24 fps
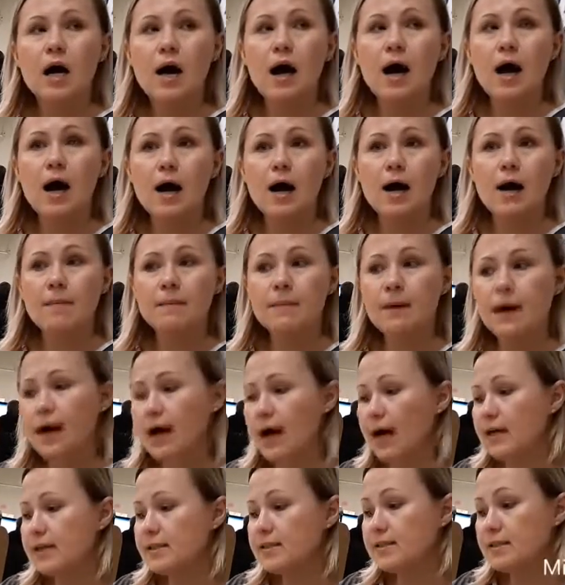
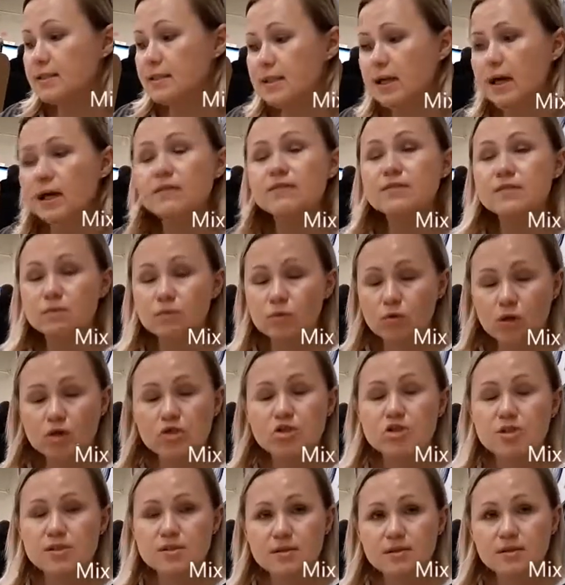I did have some
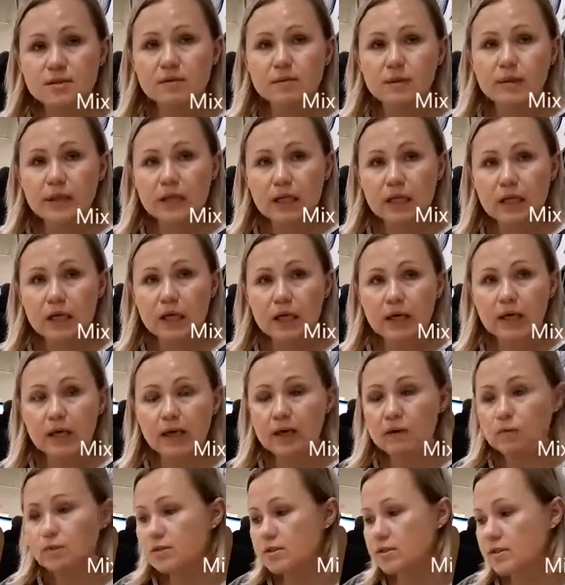questions in the beginning
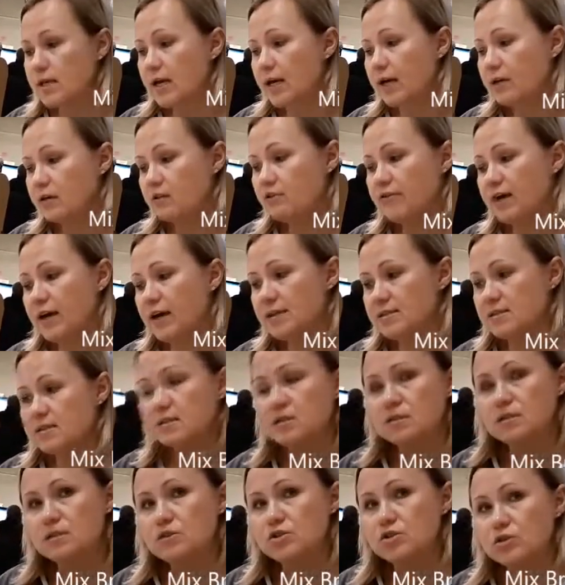and was kind of
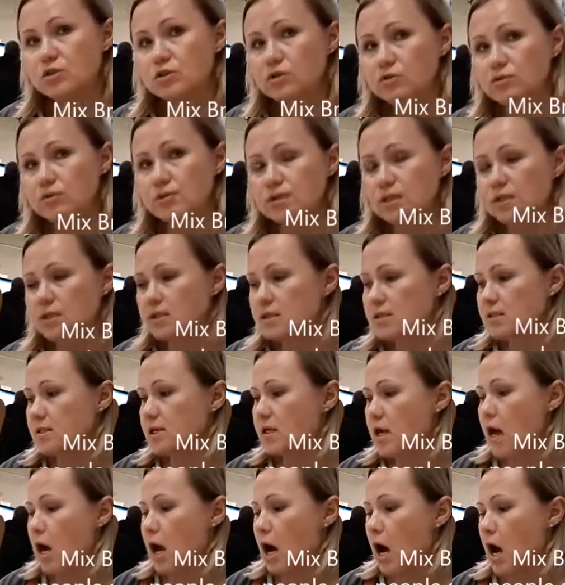hesitant to use it.
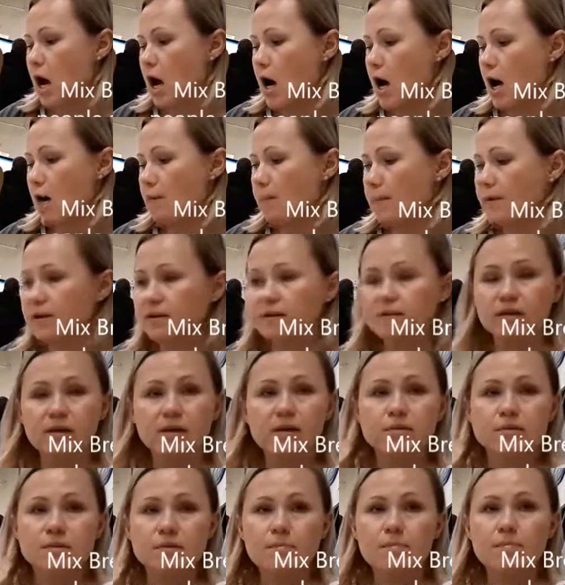But I think
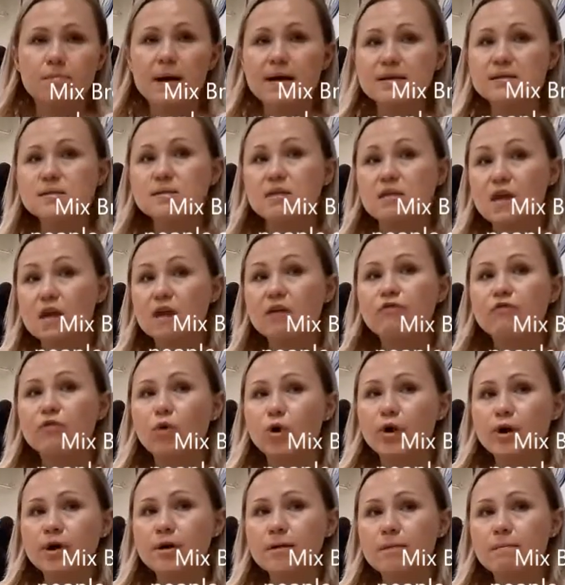it was the best thing for
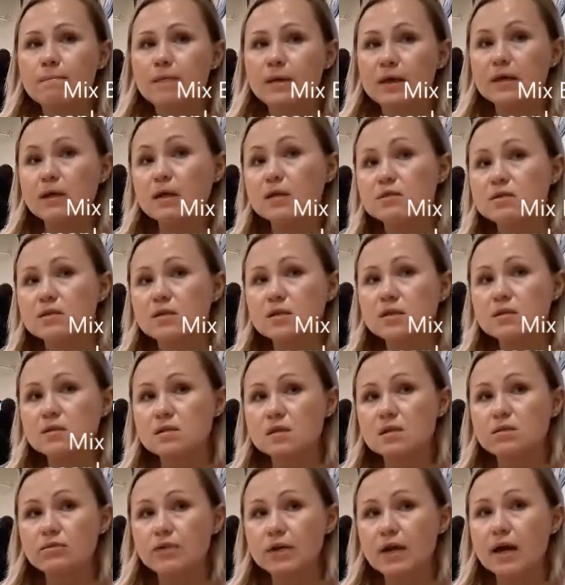him because he's
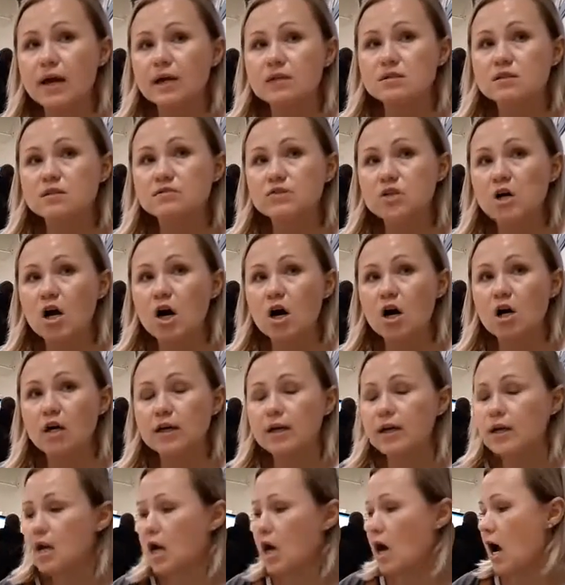a reactive dog.
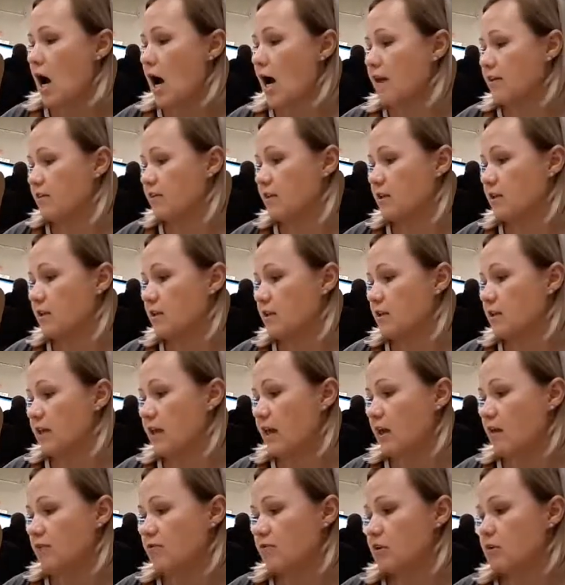I think it
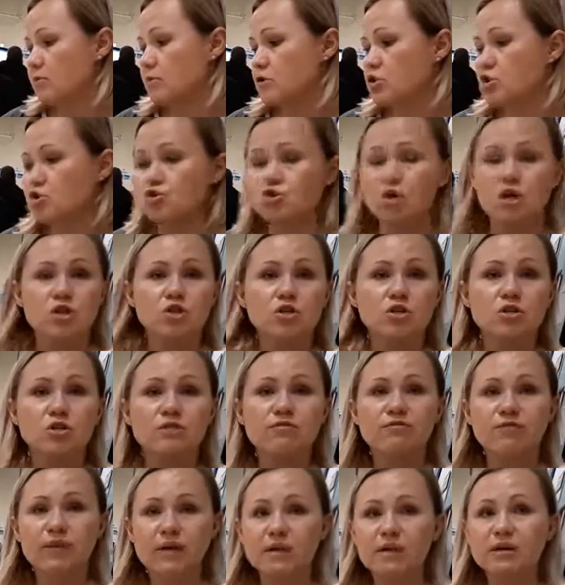gave him structure
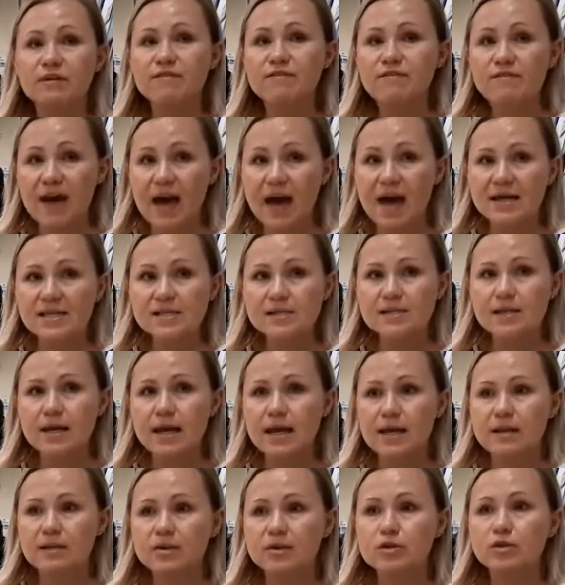very fast,
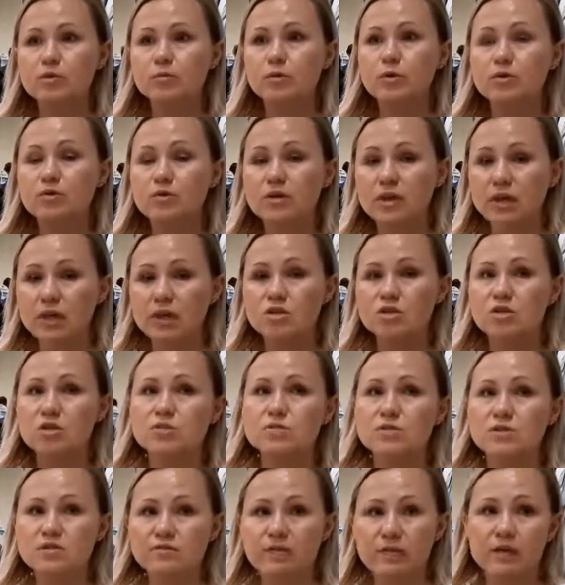and the
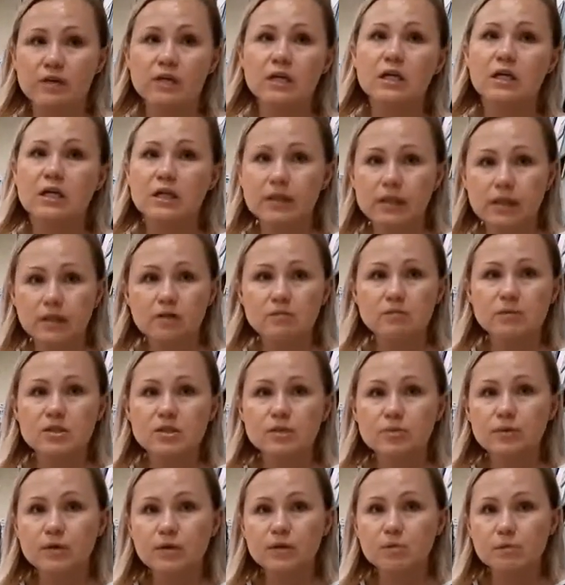communication was very clear
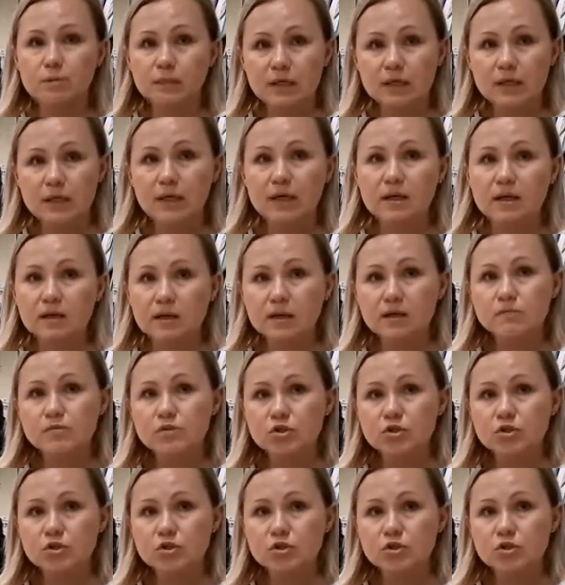between me and him